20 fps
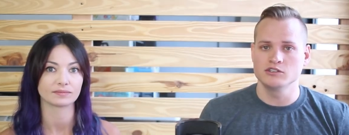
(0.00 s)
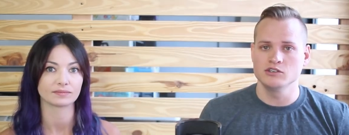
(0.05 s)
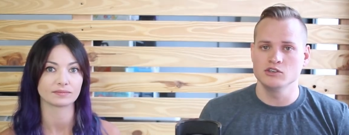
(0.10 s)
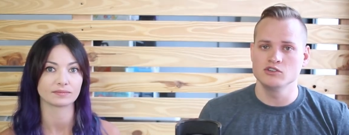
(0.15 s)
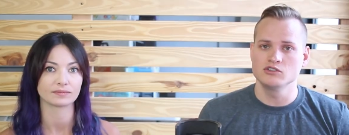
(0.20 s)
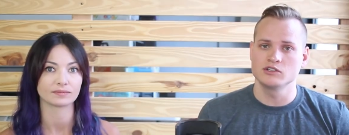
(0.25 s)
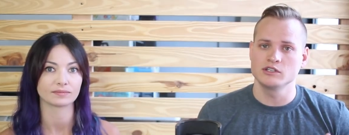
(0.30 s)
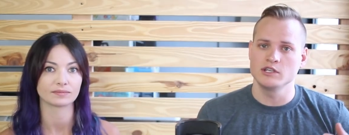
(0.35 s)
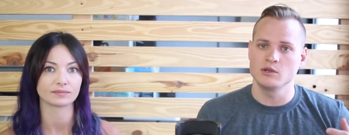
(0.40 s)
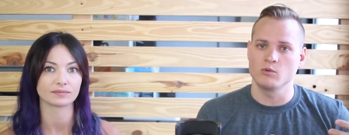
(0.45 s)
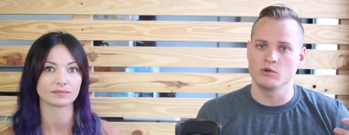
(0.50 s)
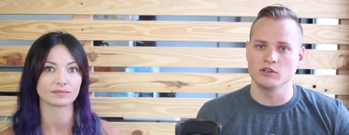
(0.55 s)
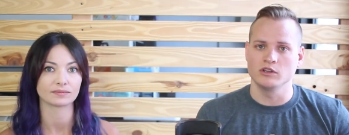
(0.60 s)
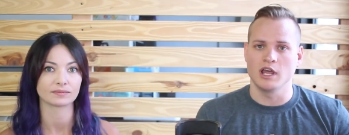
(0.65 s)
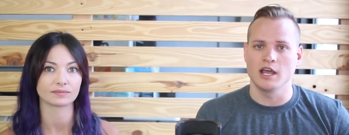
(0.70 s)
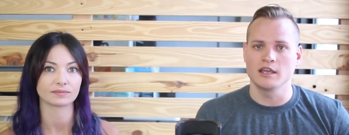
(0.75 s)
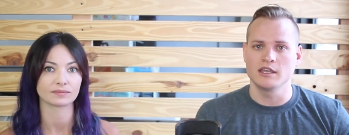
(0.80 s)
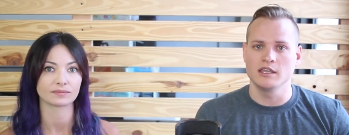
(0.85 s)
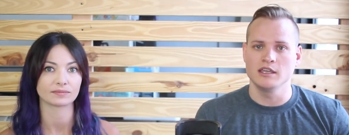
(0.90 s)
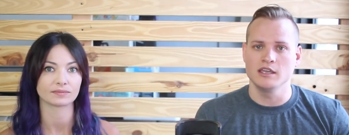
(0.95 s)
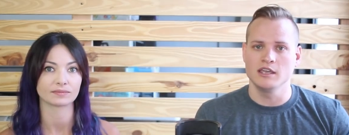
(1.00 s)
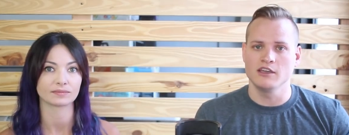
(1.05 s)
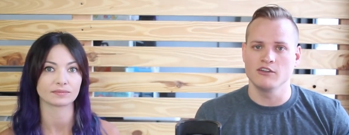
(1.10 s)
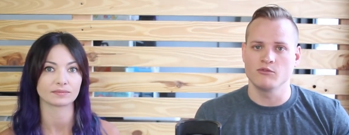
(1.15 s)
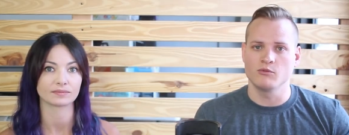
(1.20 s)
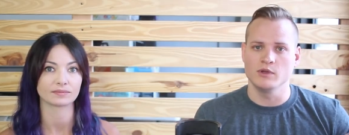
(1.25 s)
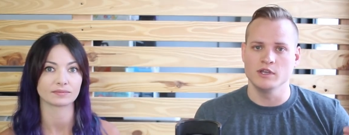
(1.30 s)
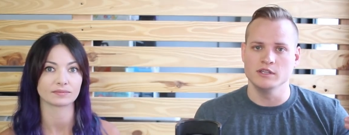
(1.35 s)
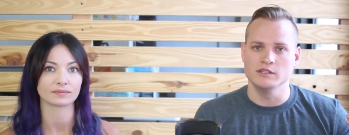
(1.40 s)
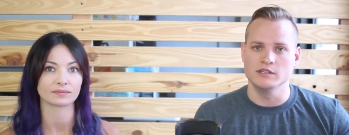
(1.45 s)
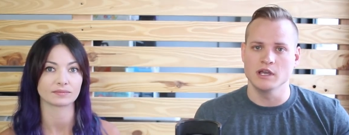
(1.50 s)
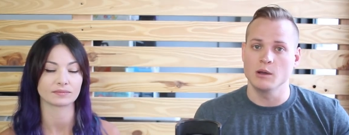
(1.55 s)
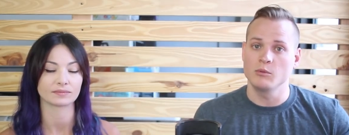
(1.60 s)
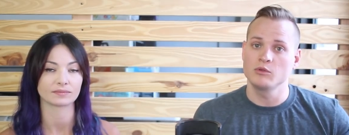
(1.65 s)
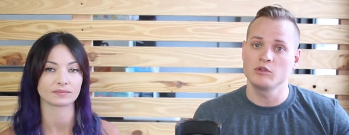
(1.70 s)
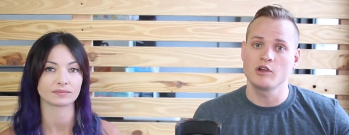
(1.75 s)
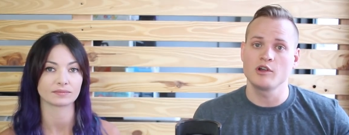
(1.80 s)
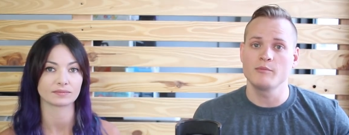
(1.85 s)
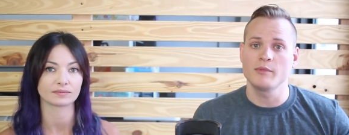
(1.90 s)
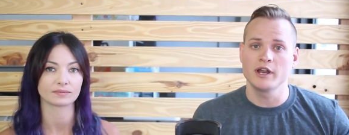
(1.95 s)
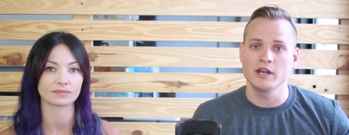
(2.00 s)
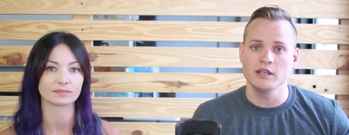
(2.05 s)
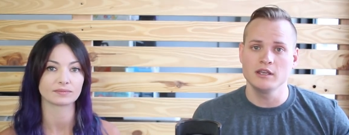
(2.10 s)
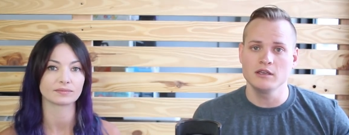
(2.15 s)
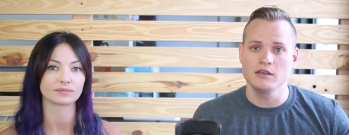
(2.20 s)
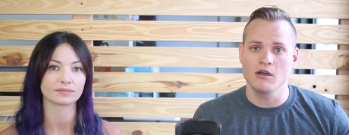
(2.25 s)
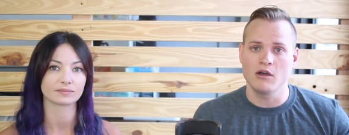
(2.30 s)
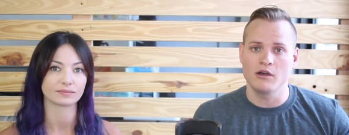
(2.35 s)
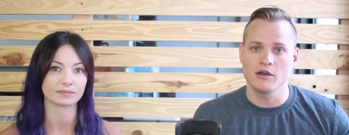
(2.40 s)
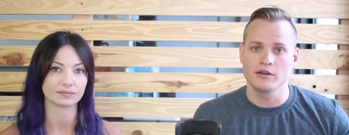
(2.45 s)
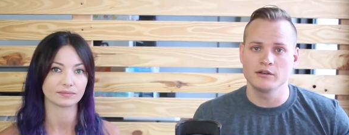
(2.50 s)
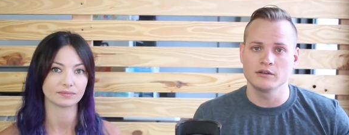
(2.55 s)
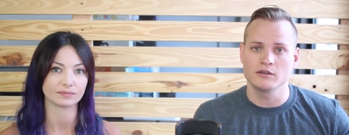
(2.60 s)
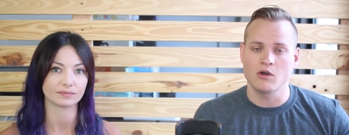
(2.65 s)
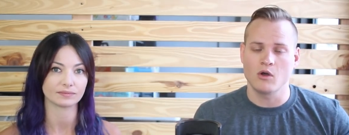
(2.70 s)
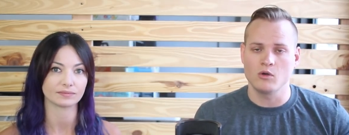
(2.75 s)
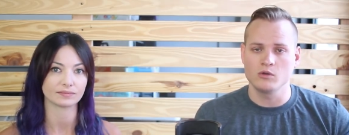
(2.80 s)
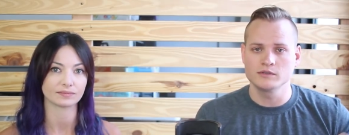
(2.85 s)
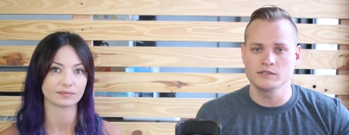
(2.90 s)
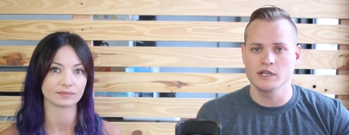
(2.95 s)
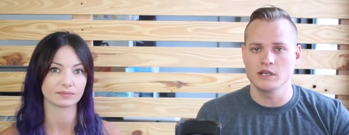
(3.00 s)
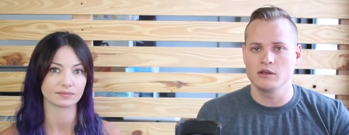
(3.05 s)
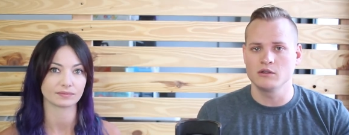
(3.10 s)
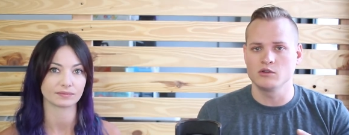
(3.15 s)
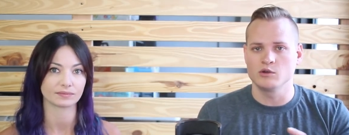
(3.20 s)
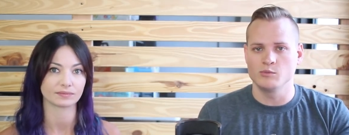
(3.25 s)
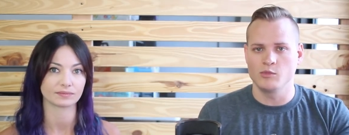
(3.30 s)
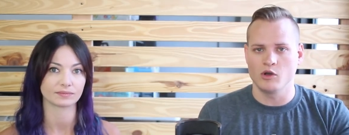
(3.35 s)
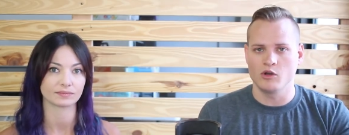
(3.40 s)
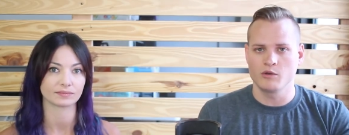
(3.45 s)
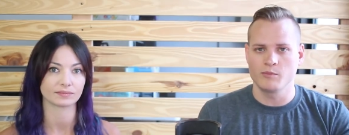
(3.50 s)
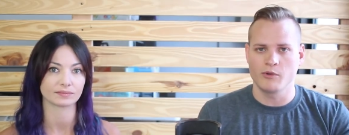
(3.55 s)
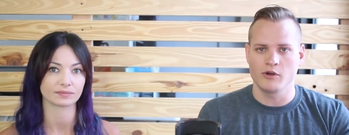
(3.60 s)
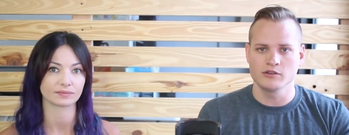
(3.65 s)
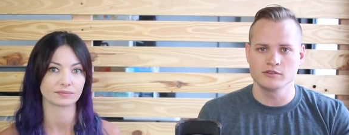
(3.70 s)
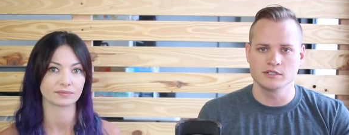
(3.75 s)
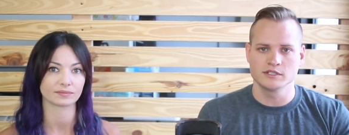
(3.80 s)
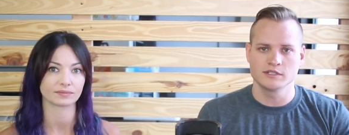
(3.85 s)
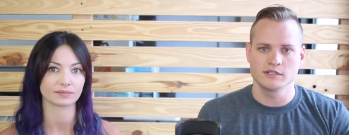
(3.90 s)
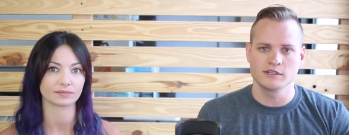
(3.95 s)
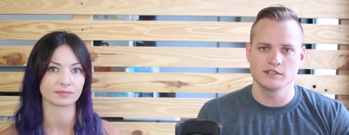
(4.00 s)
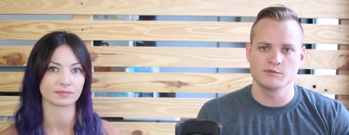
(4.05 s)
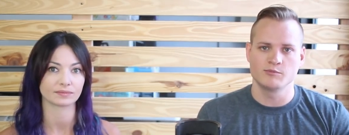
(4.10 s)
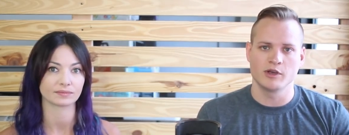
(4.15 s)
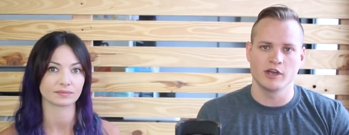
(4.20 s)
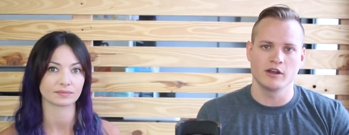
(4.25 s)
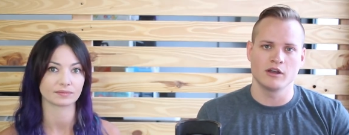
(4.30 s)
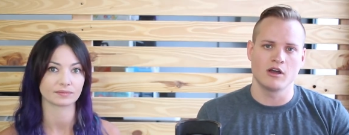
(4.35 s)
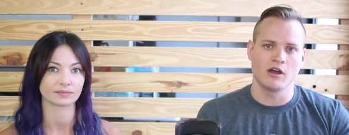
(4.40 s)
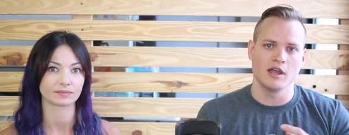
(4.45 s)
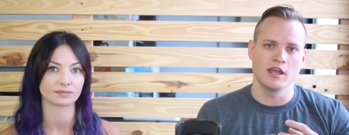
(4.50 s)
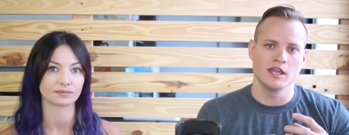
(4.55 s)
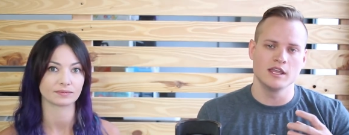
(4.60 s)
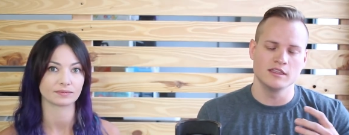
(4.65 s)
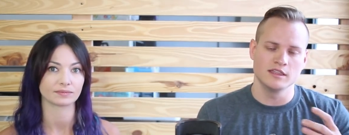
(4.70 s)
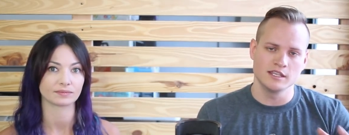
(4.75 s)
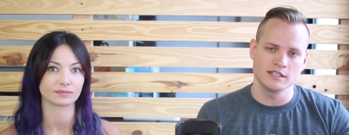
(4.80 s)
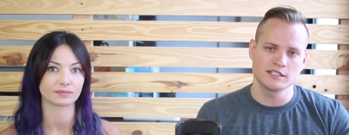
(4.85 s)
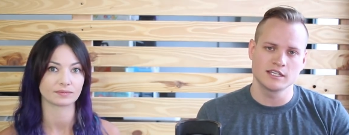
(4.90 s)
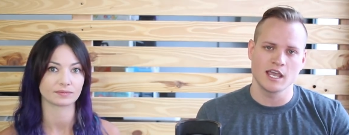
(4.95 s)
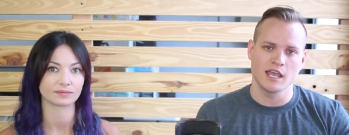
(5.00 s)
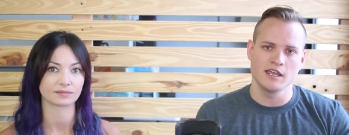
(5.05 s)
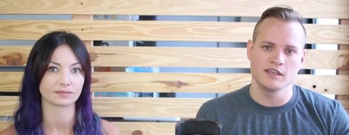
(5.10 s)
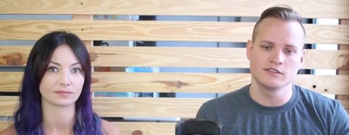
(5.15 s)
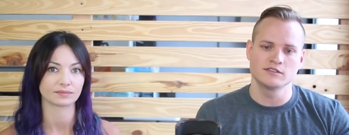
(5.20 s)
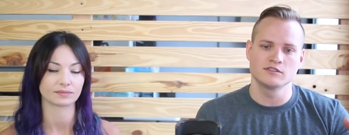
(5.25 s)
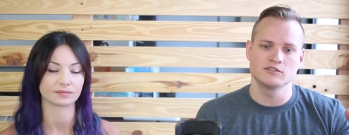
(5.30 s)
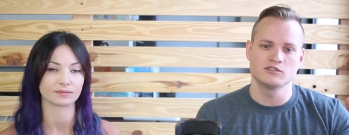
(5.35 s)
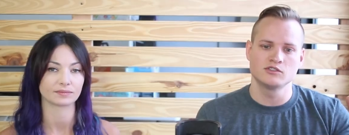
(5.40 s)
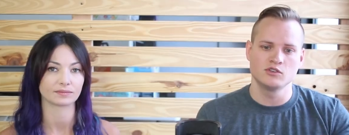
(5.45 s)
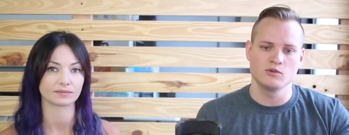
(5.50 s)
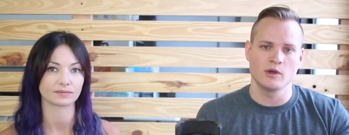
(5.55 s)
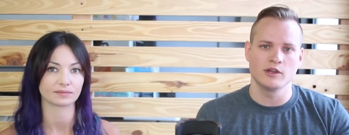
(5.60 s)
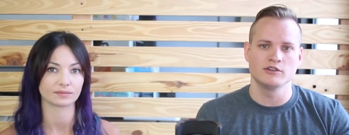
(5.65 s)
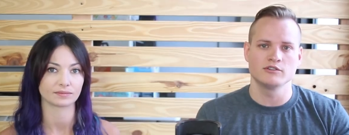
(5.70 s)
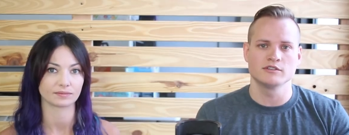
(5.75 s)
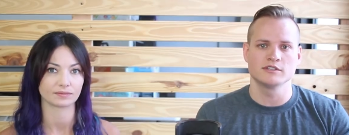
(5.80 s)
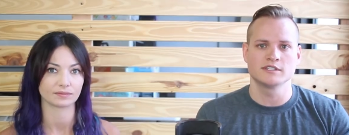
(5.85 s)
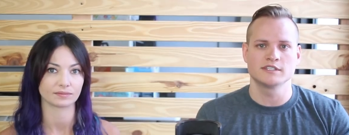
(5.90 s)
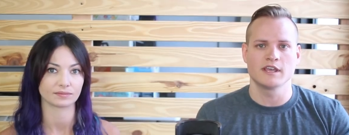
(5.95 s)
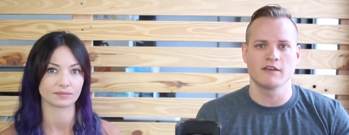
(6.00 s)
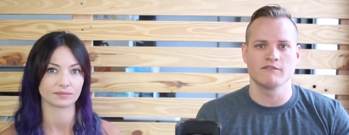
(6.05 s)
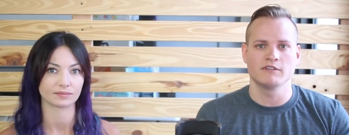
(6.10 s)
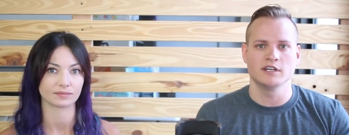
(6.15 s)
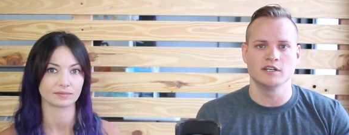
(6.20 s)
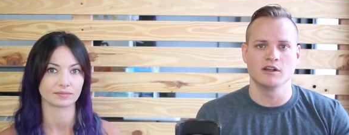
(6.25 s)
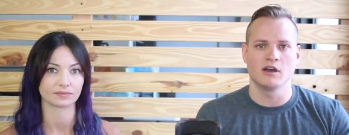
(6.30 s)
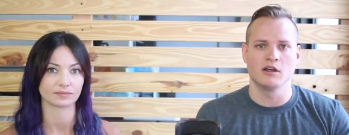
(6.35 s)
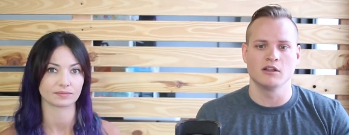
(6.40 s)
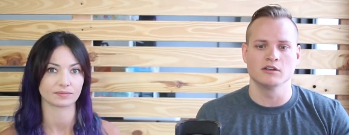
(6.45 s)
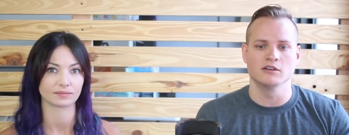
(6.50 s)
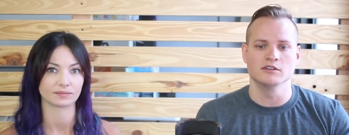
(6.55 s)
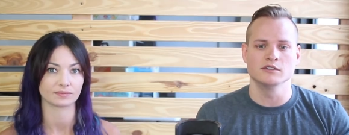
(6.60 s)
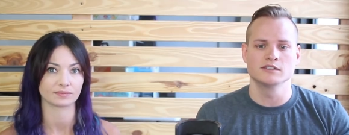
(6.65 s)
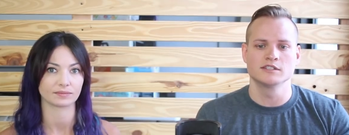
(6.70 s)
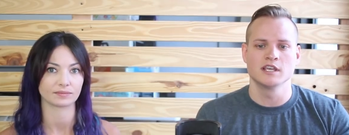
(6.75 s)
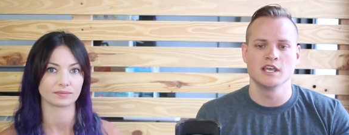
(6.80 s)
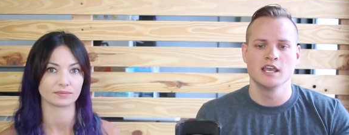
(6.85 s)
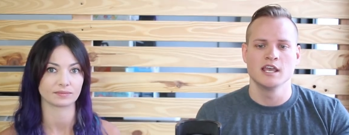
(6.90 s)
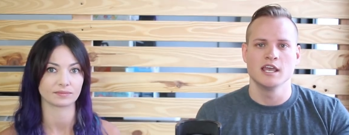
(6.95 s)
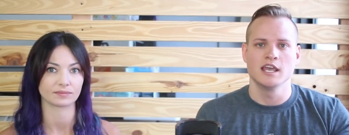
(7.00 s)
Speaker 1: Usually we're lucky if we double our money on wholesale or bulk purchases, but in this case, $270